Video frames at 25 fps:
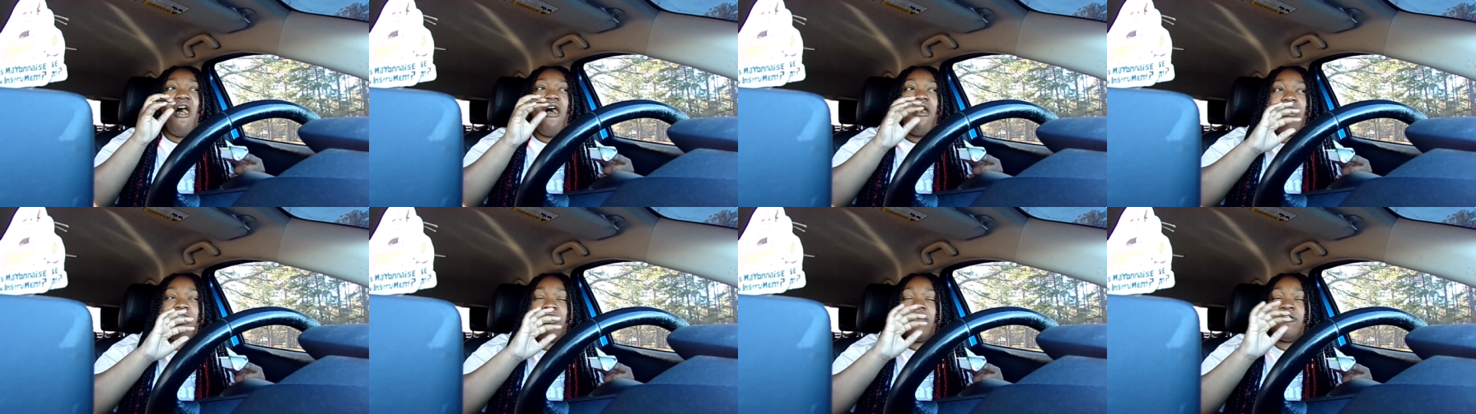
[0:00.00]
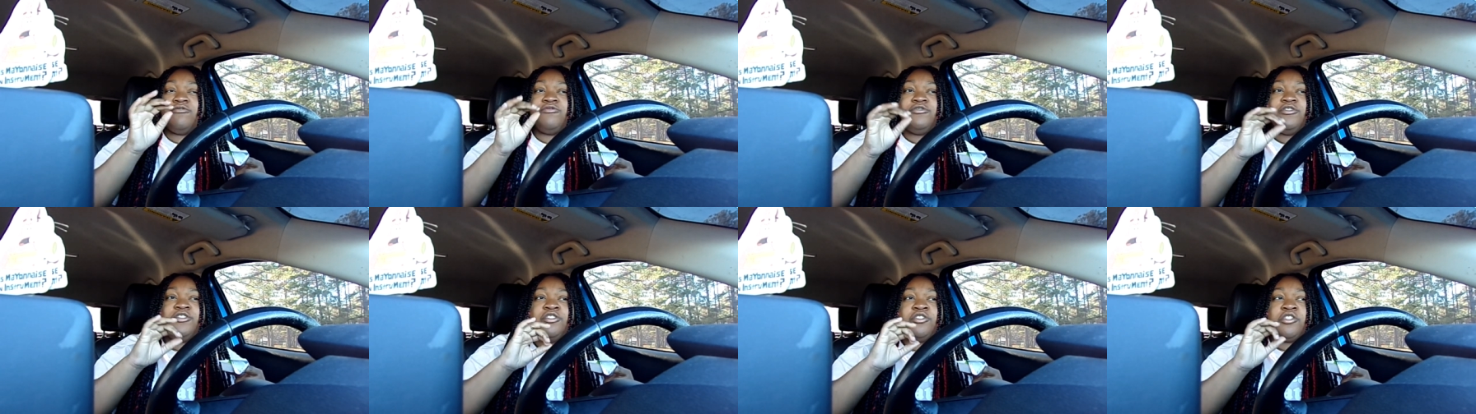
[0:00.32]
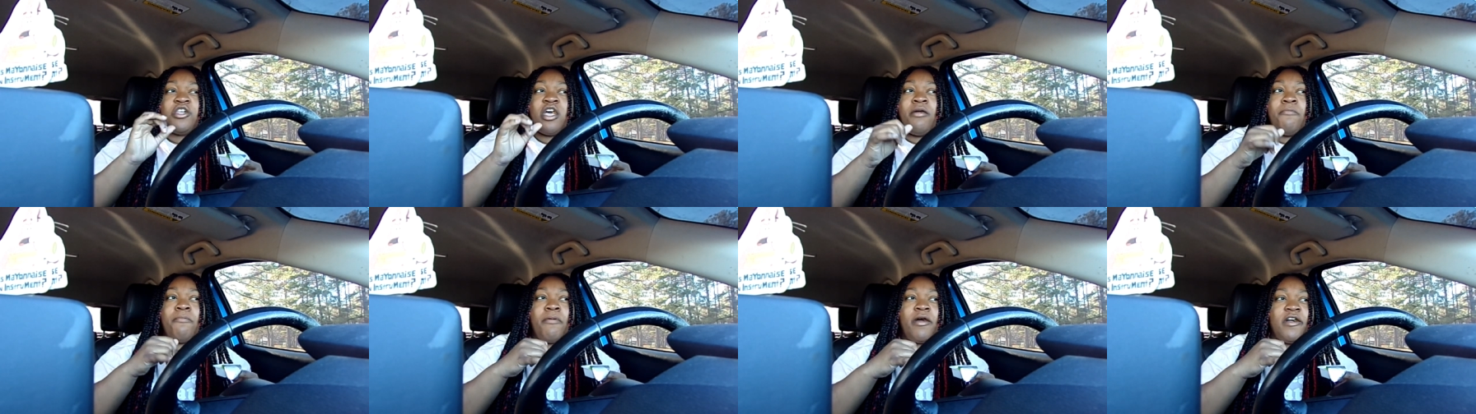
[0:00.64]
I don't eat
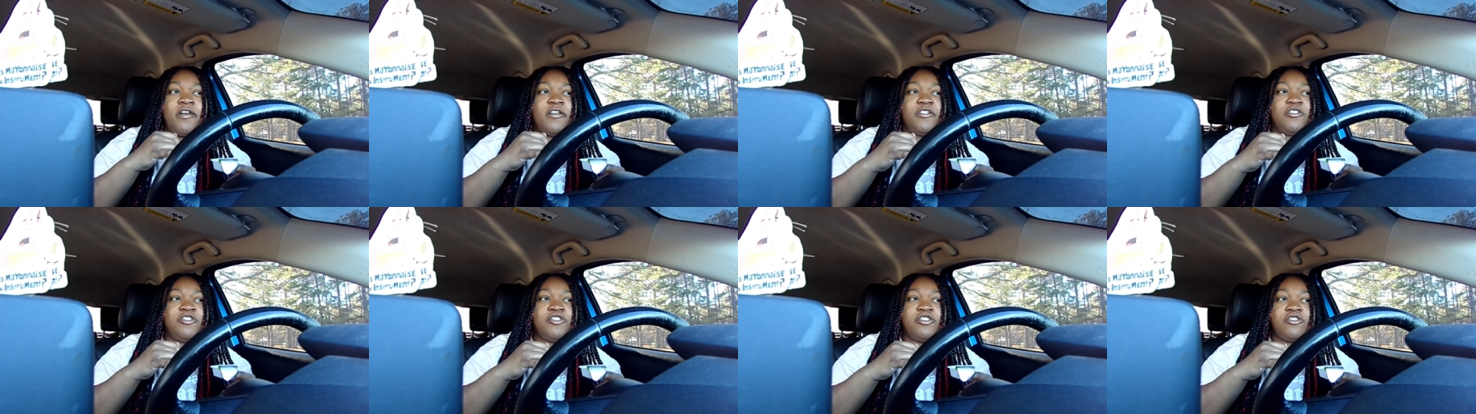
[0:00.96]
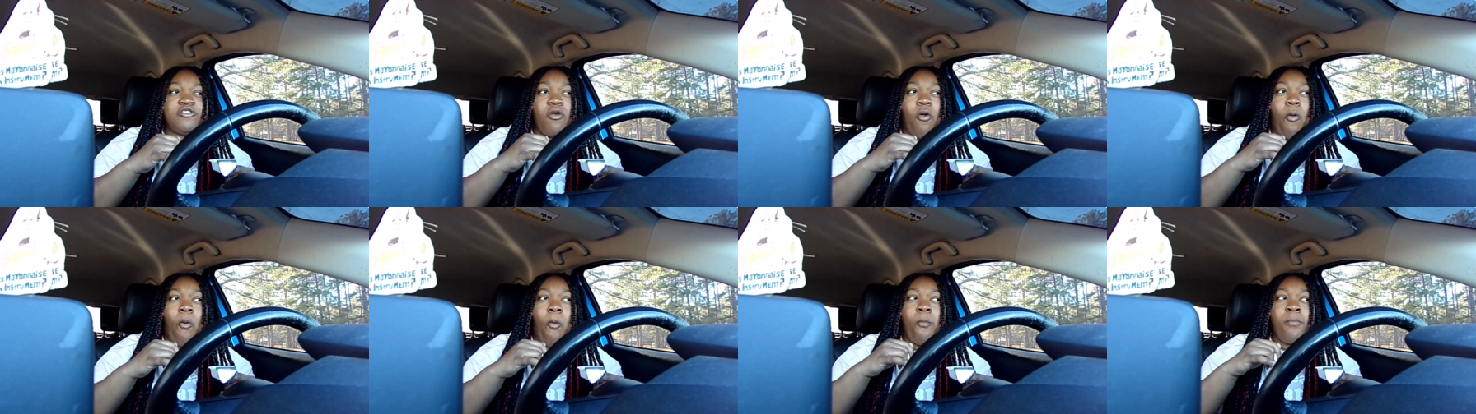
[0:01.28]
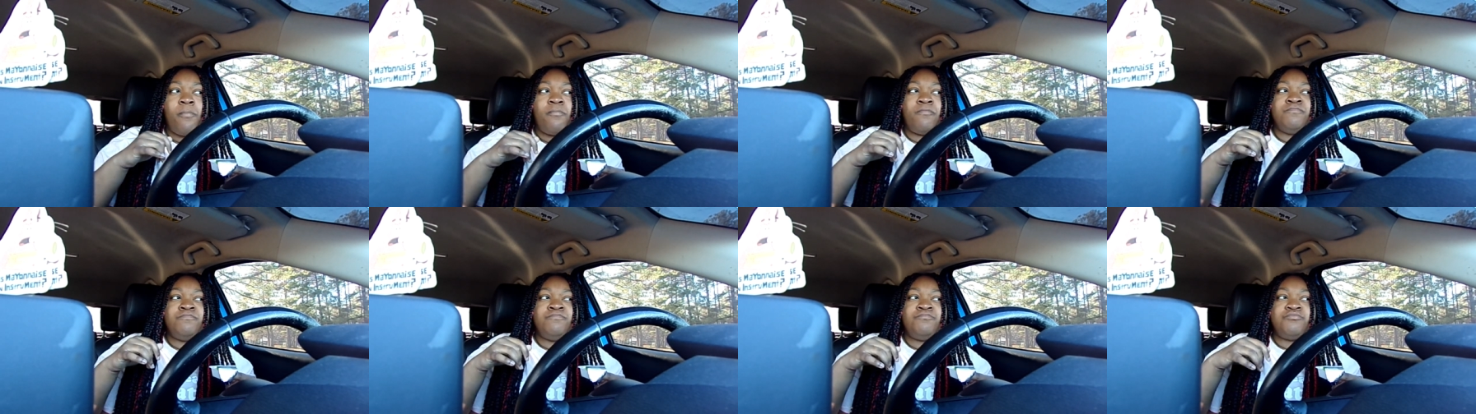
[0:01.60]
their burgers.
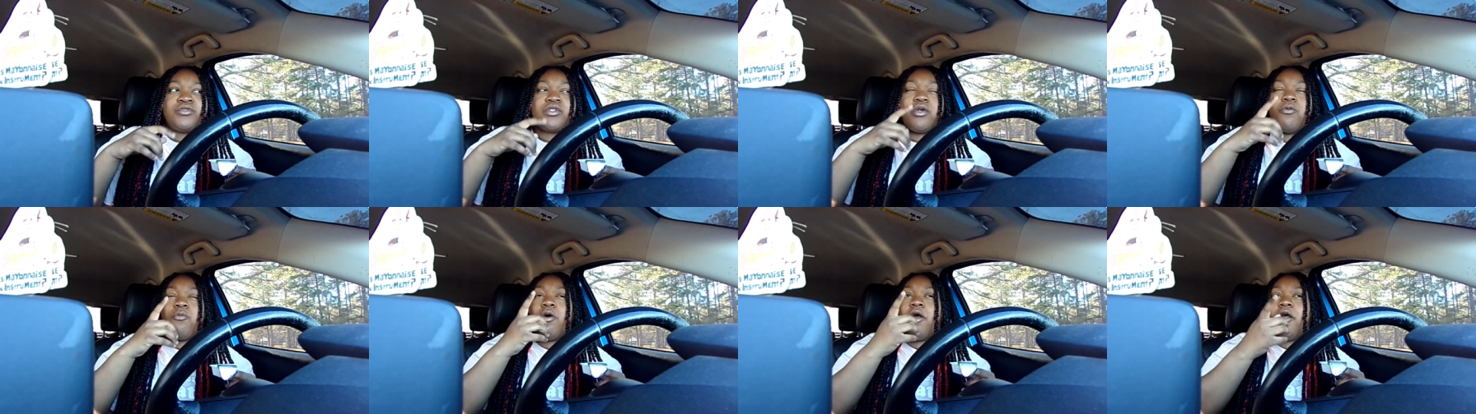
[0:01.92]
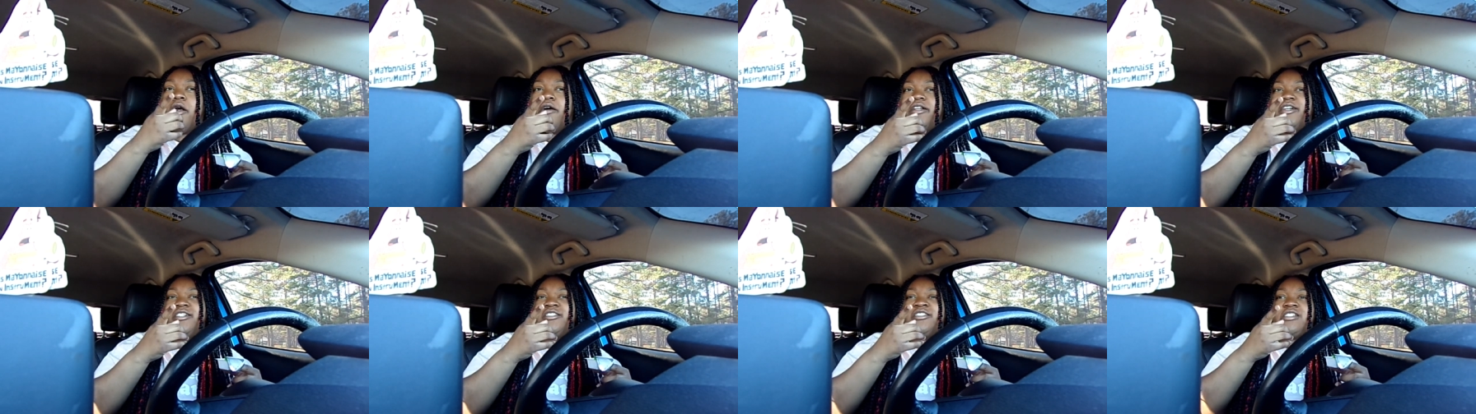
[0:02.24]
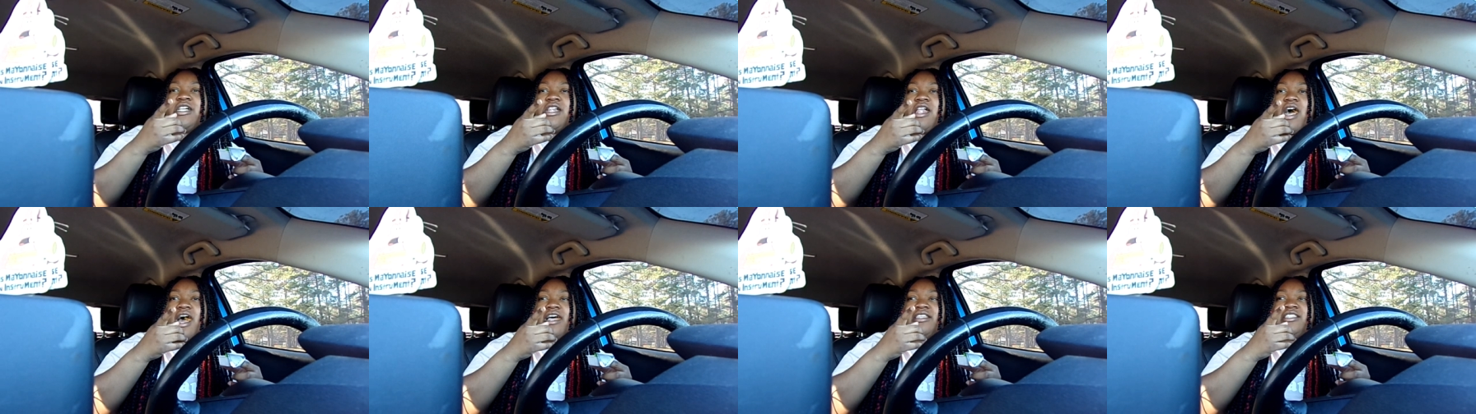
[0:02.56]
Well, that's a
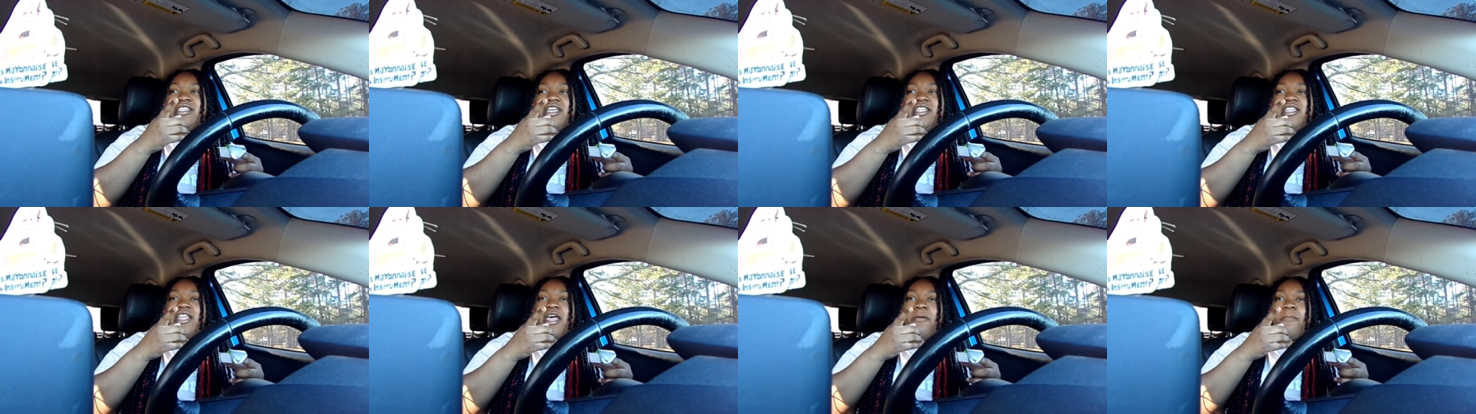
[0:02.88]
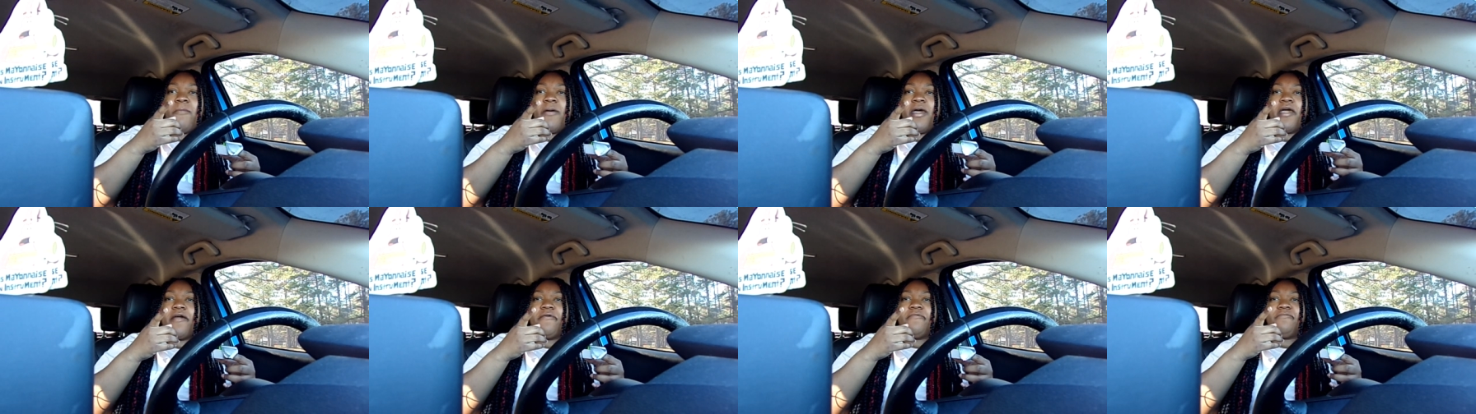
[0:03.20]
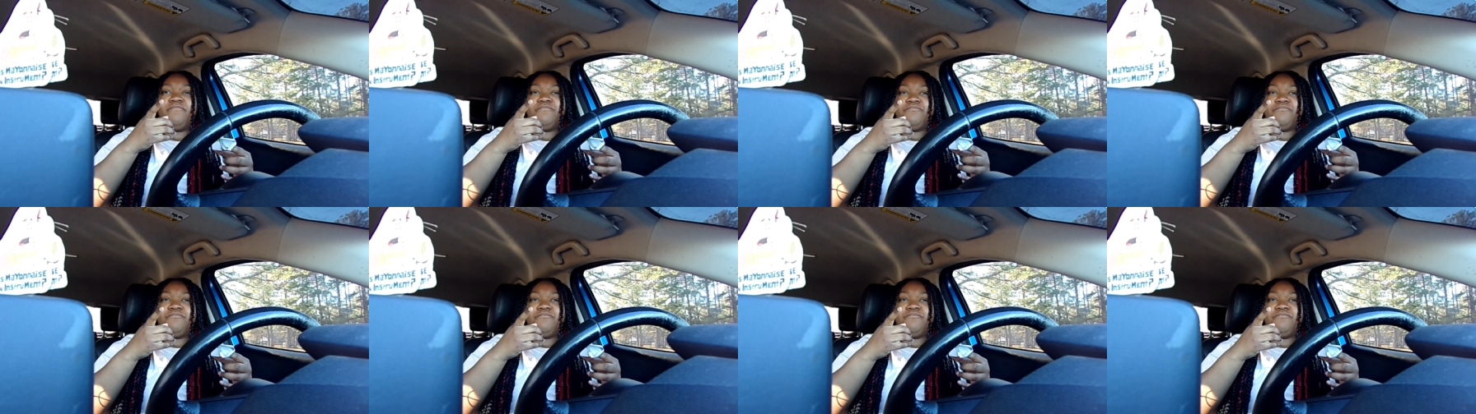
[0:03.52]
lie. I take that back.